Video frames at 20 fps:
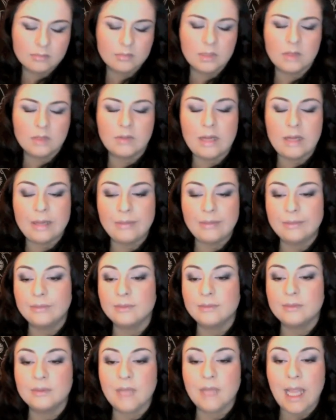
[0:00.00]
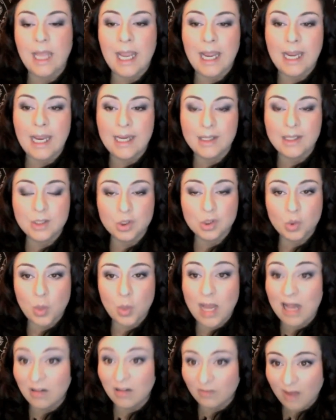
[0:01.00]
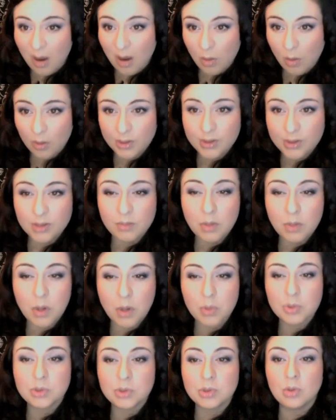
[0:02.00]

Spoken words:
around 8-12 hours the most,